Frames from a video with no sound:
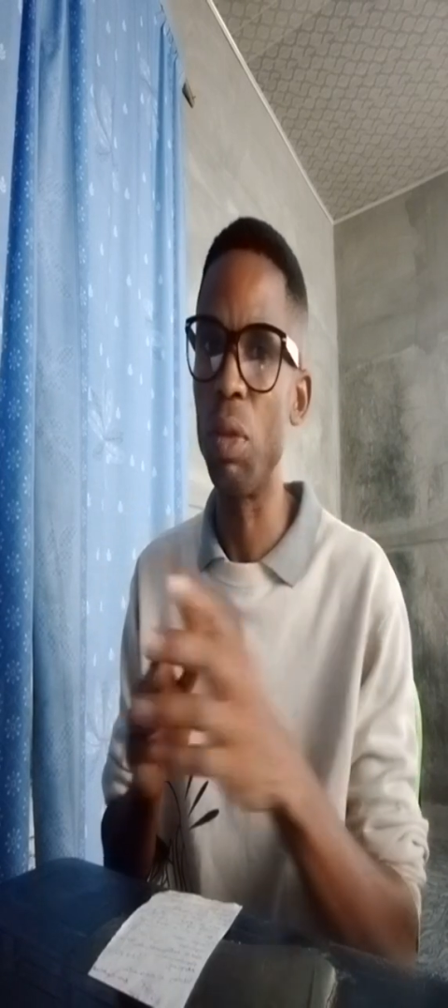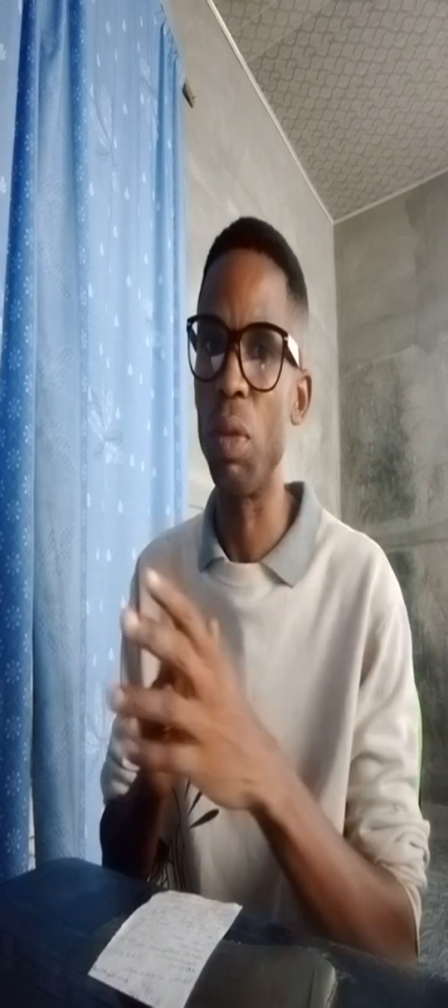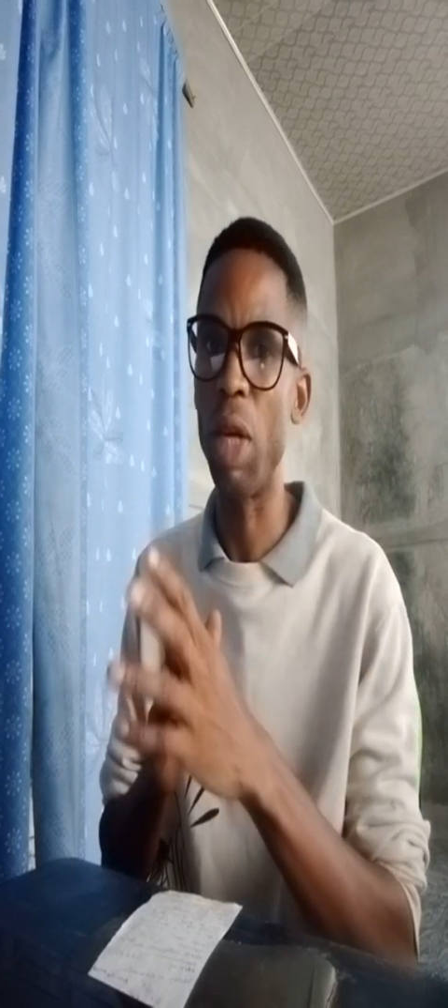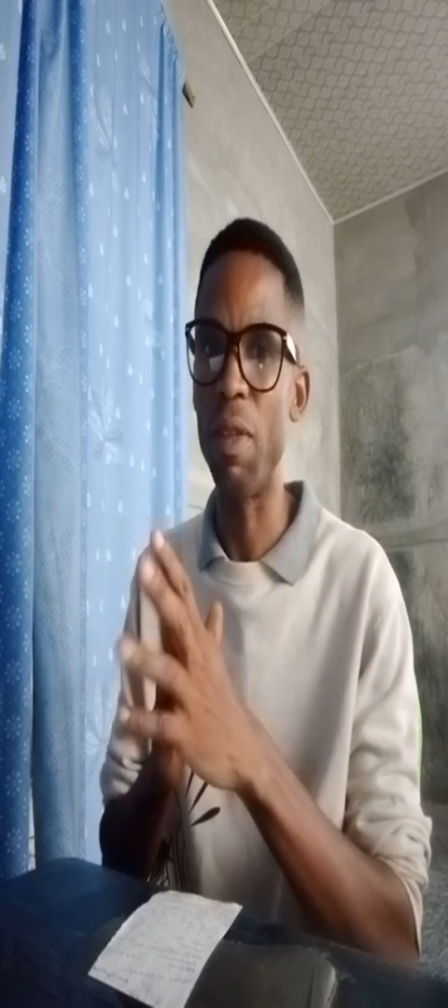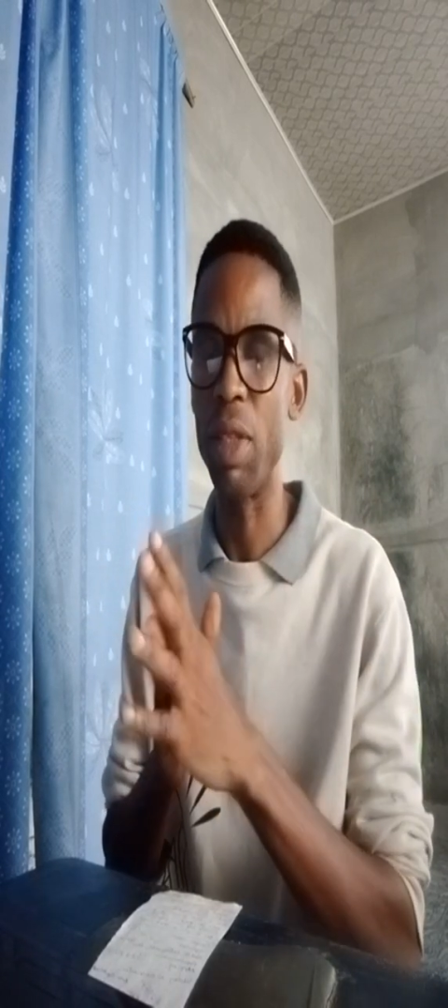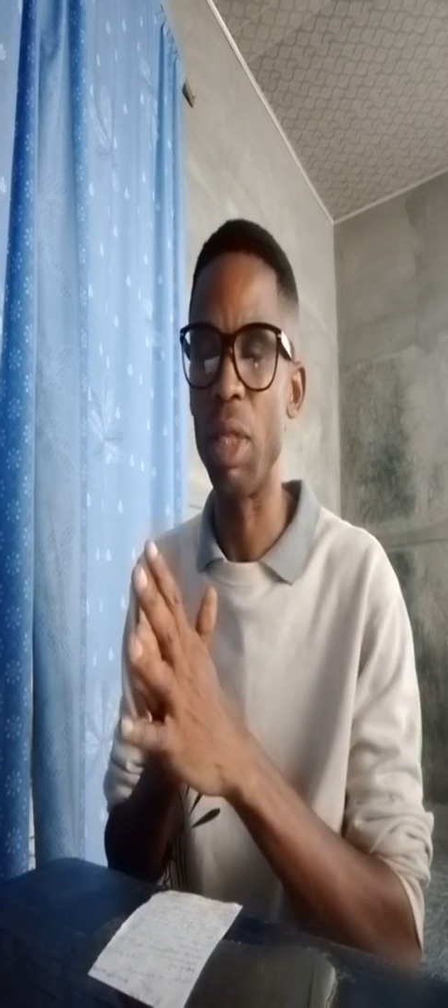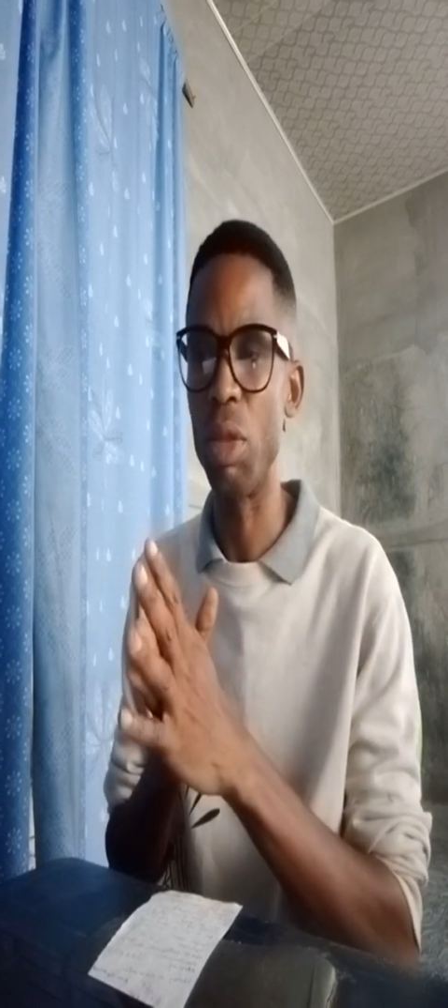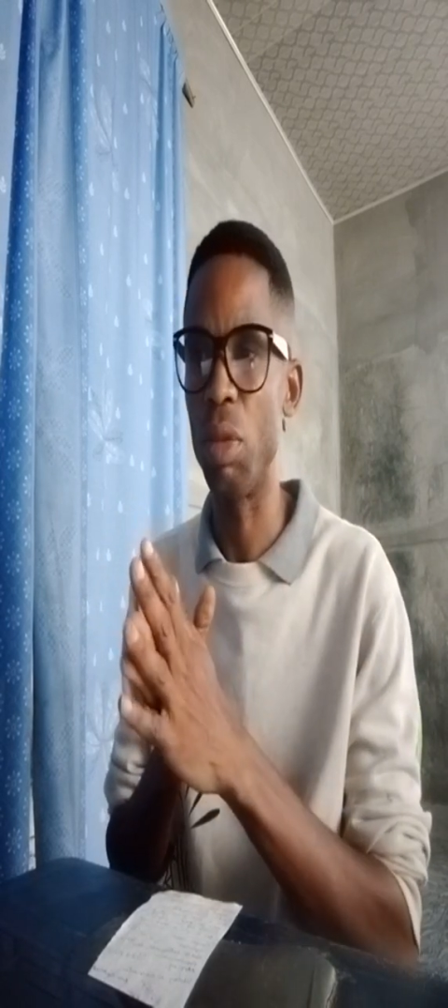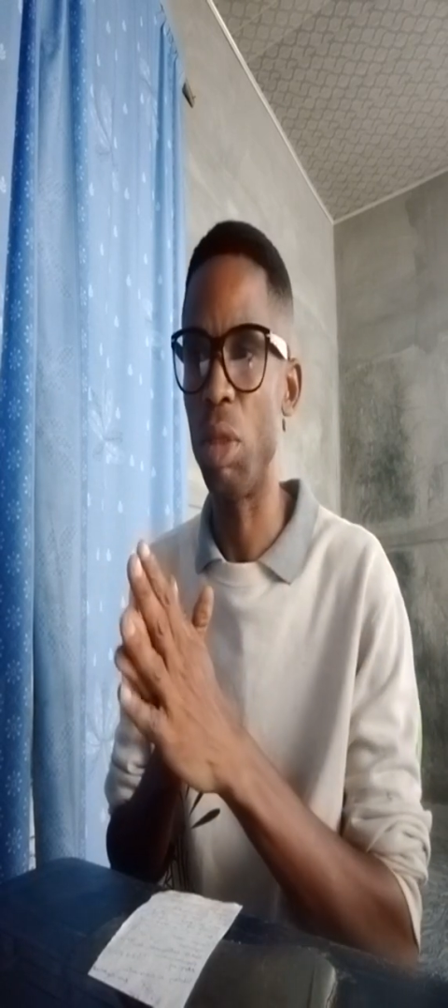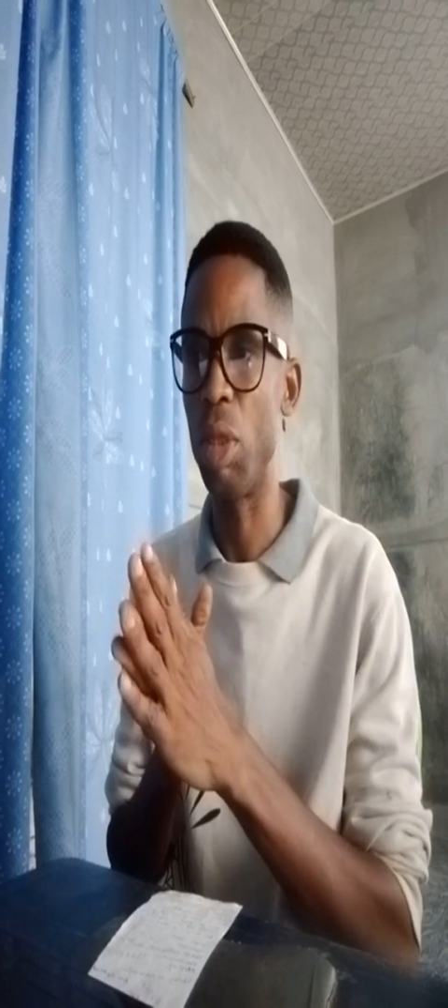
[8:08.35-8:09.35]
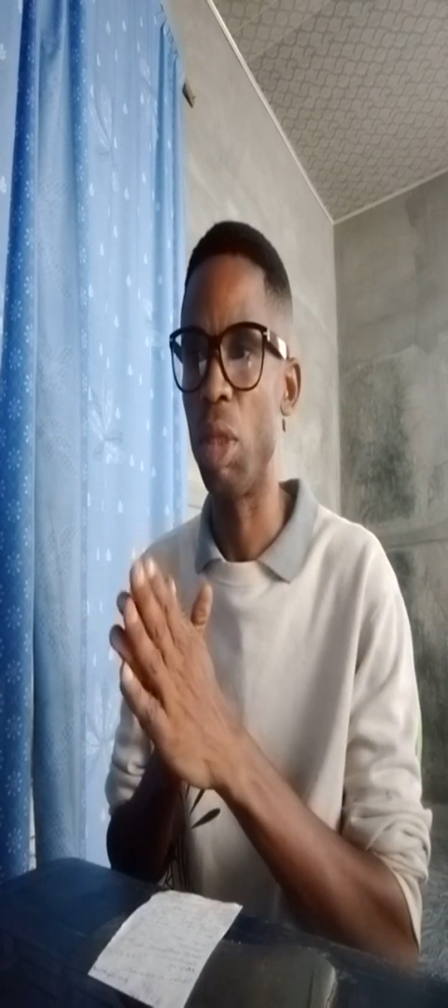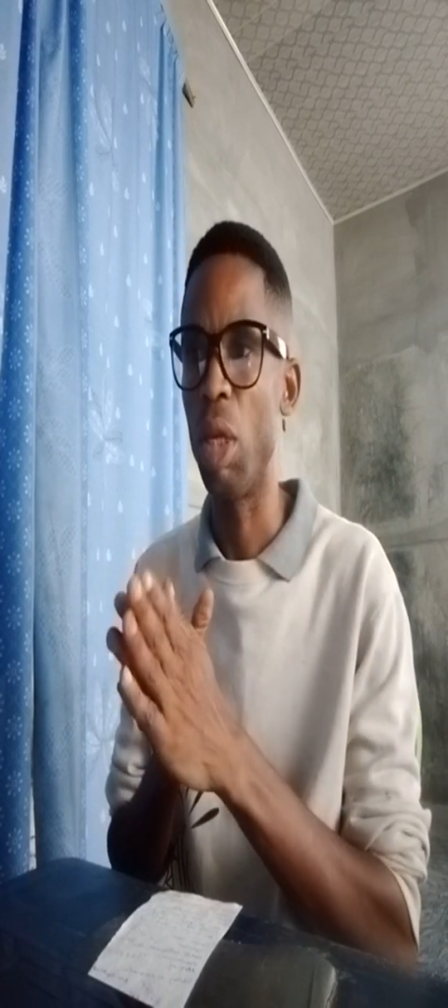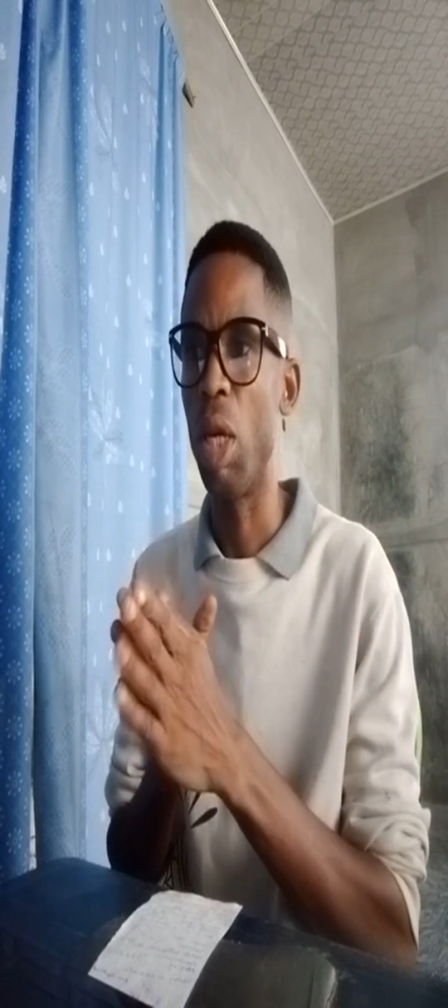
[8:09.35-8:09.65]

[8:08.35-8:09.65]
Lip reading: will have access to it.